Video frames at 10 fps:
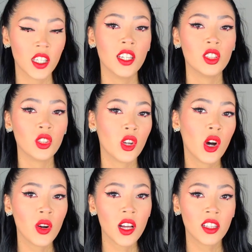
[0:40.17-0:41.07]
to go
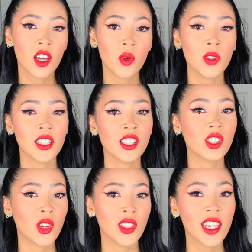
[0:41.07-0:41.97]
along with the
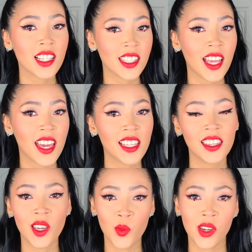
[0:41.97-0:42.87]
Zodiac sign
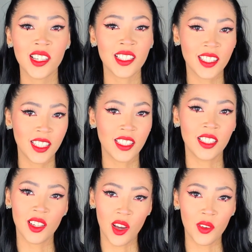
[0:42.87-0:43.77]
that we're in season
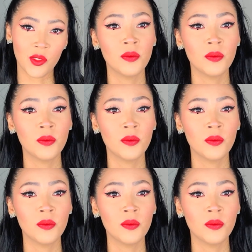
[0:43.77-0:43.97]
of.